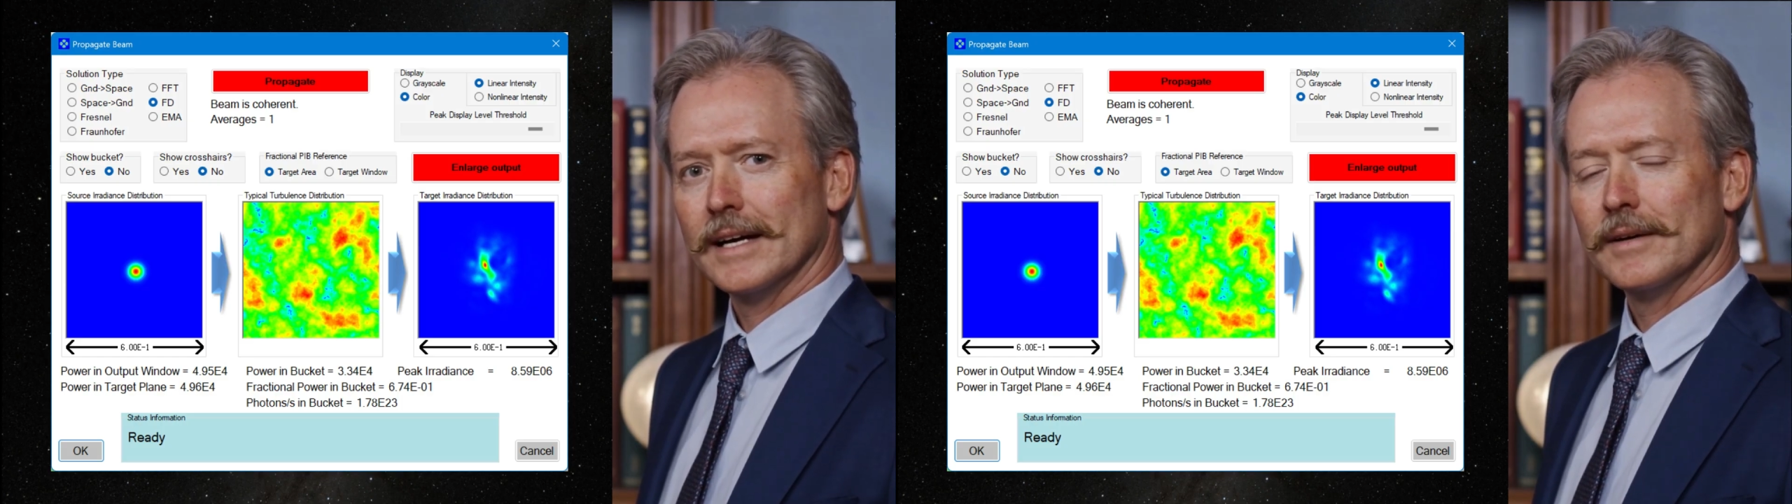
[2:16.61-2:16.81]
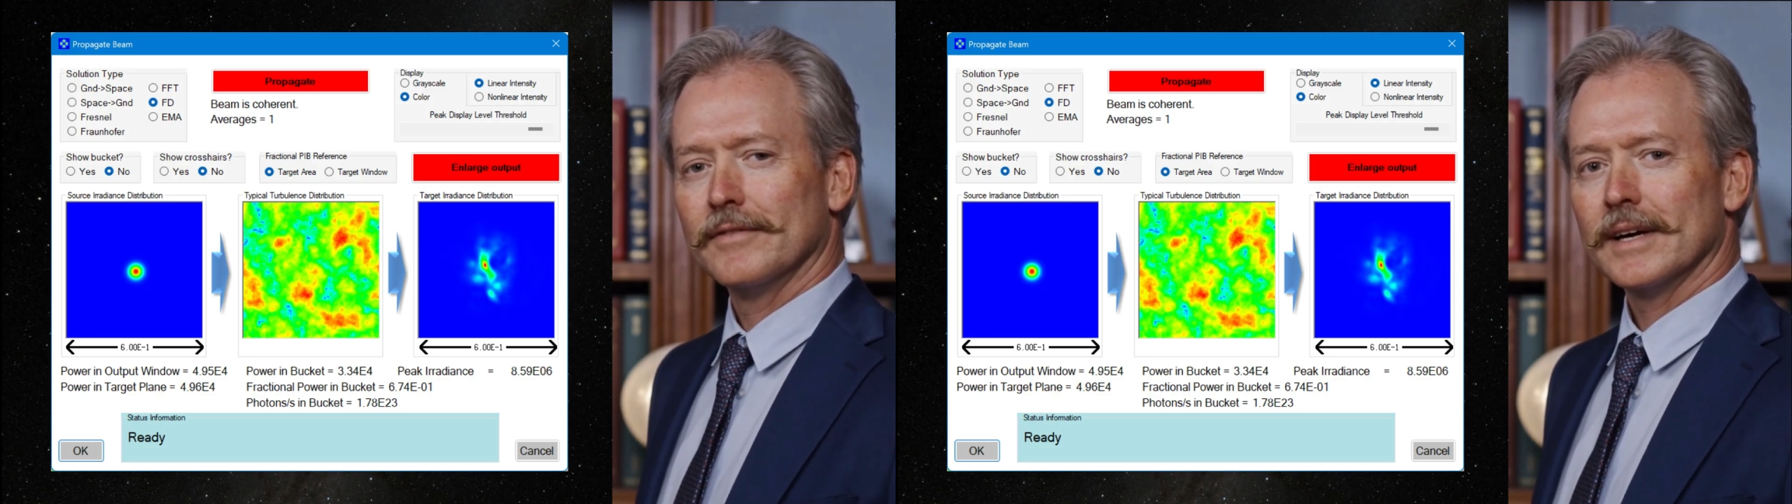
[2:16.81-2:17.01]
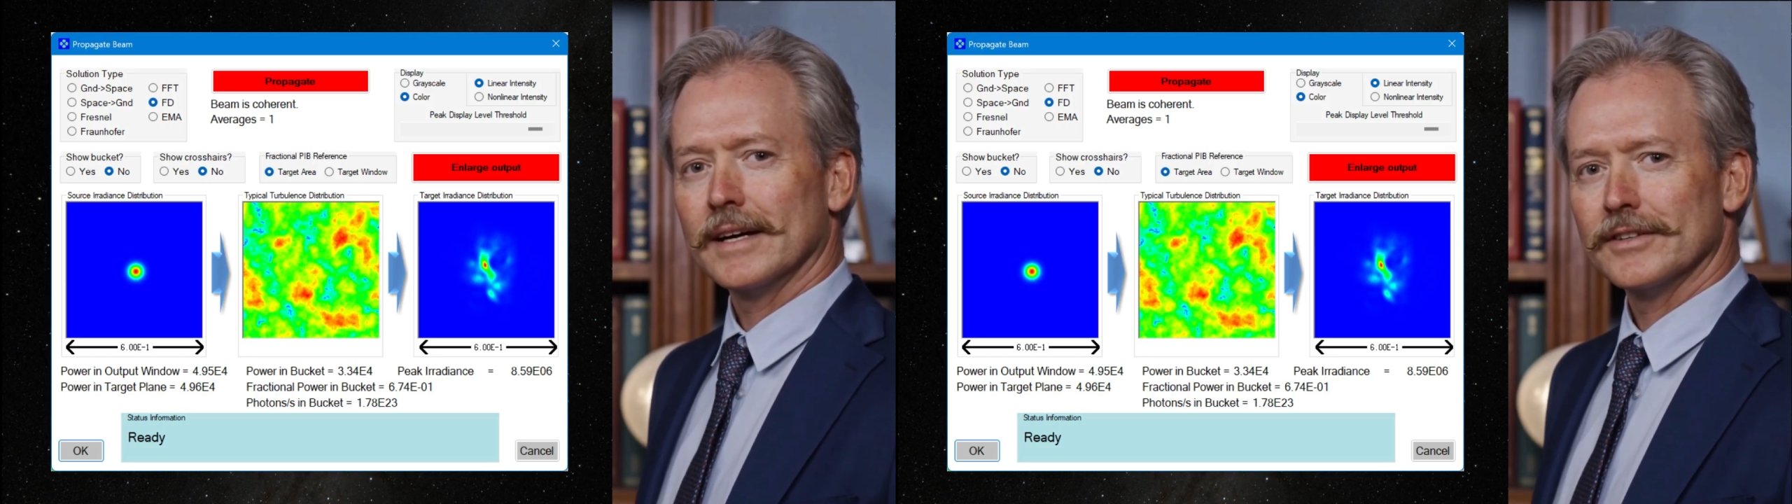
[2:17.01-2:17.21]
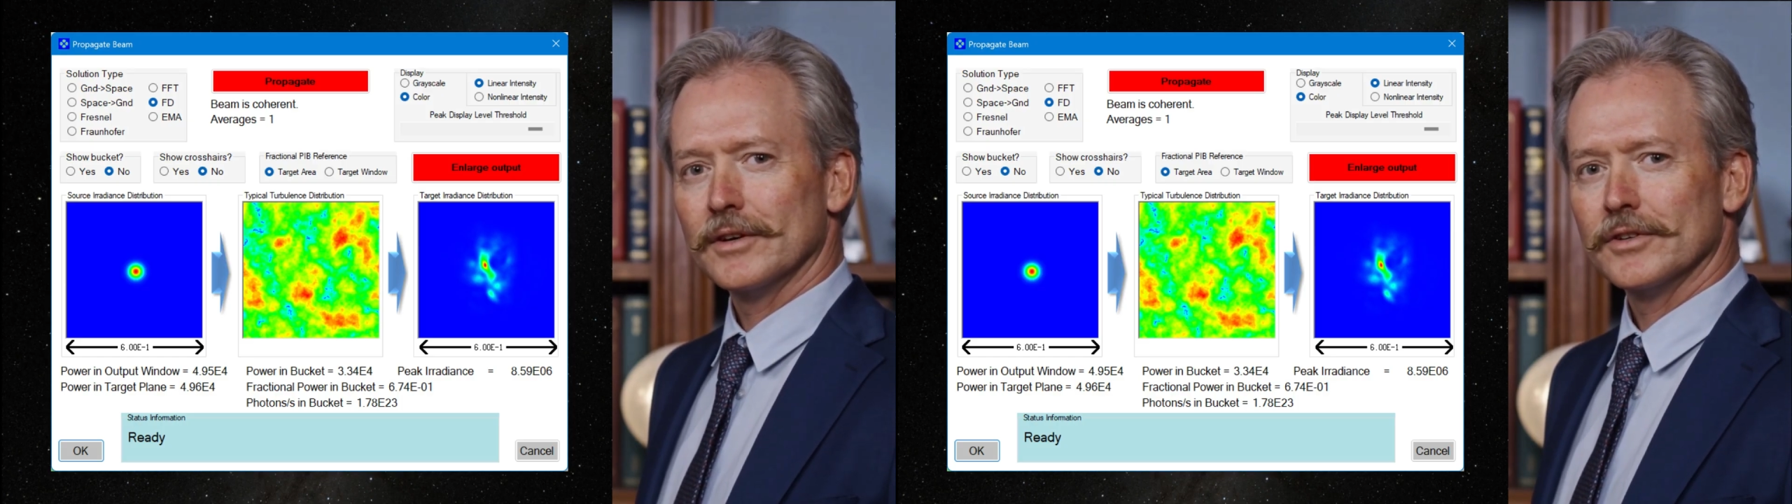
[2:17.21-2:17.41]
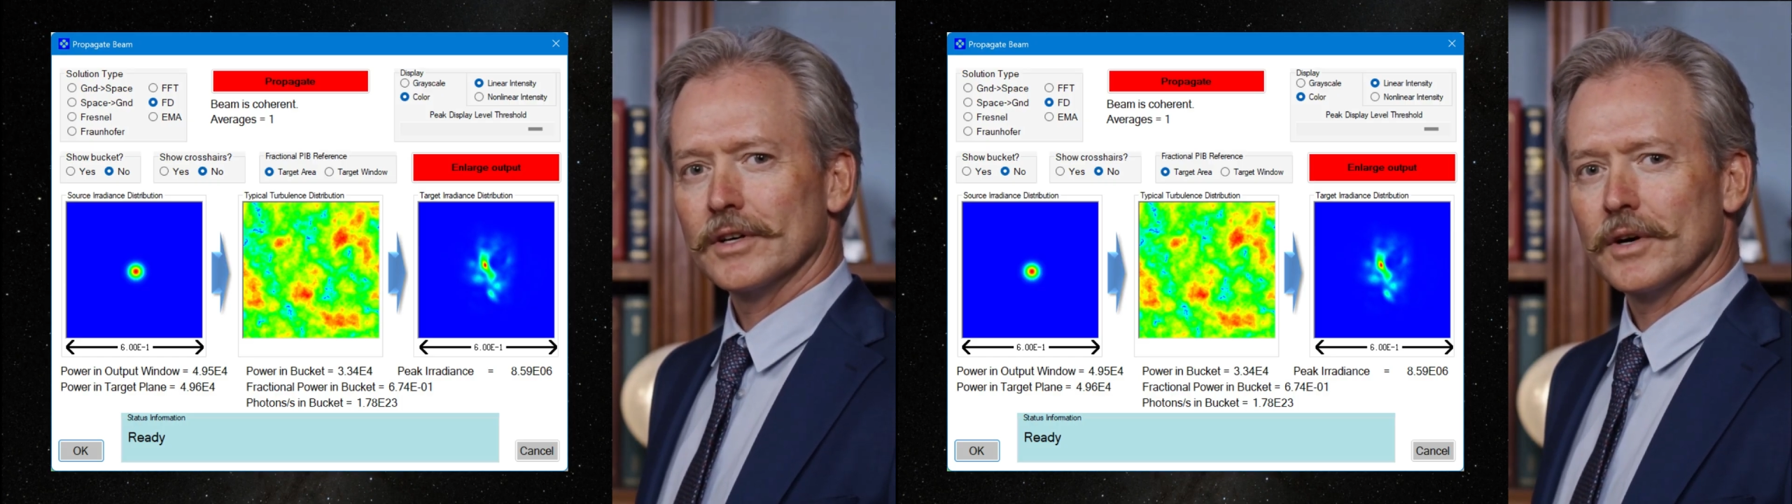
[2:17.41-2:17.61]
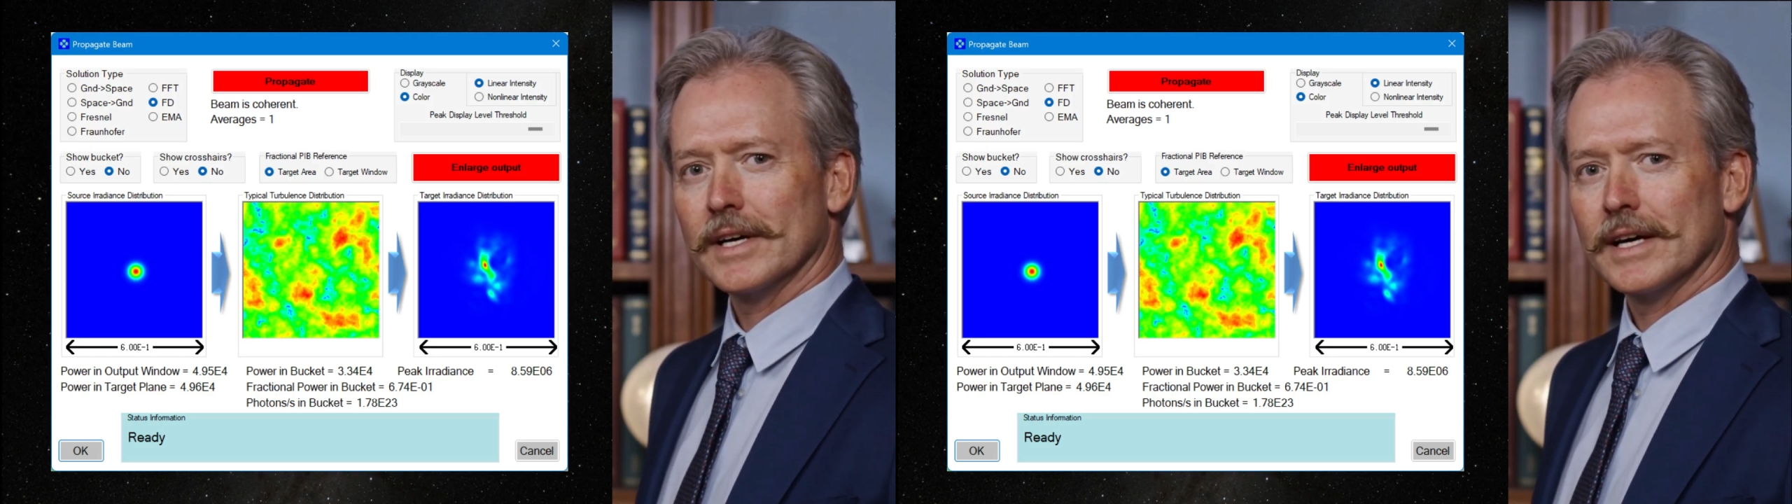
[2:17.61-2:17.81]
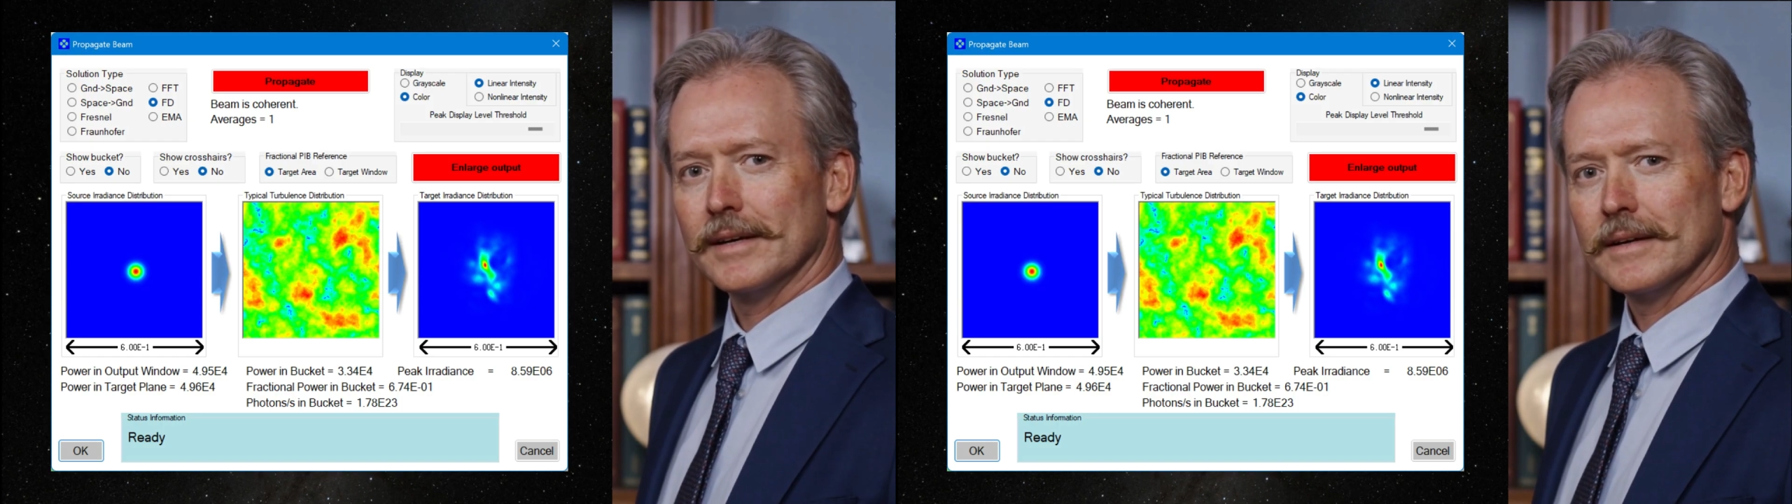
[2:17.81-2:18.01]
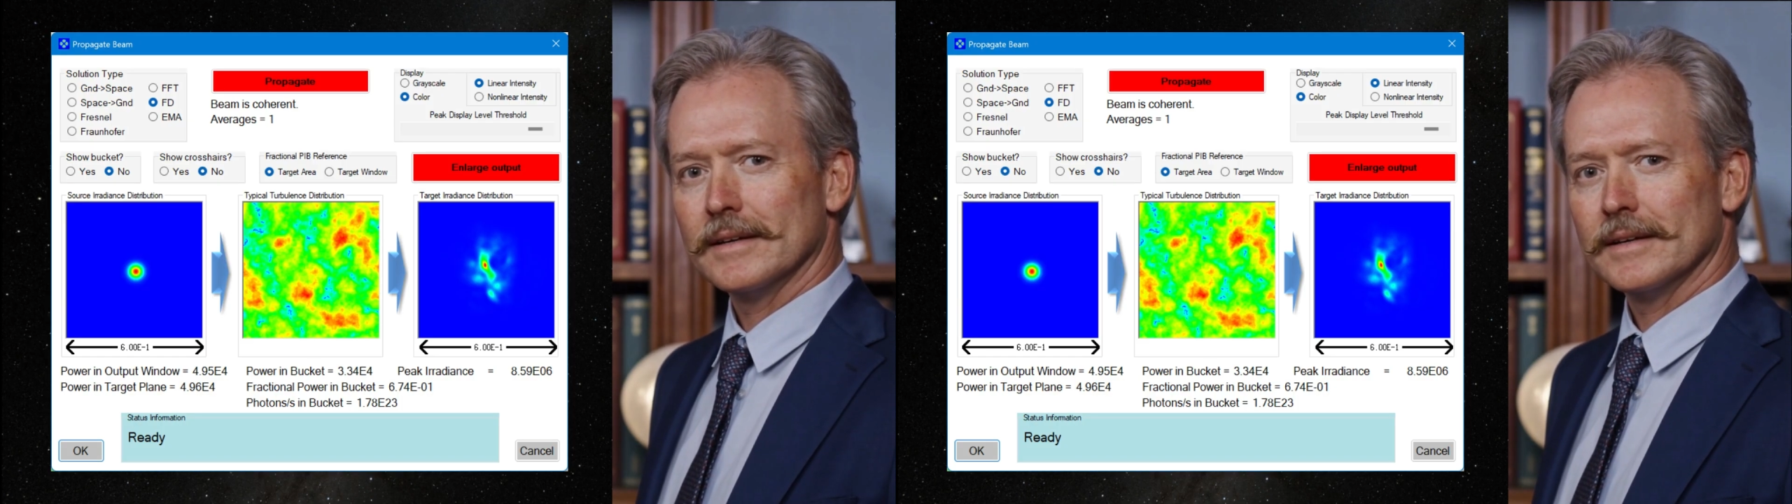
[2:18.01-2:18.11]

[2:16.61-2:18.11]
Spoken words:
effects on target.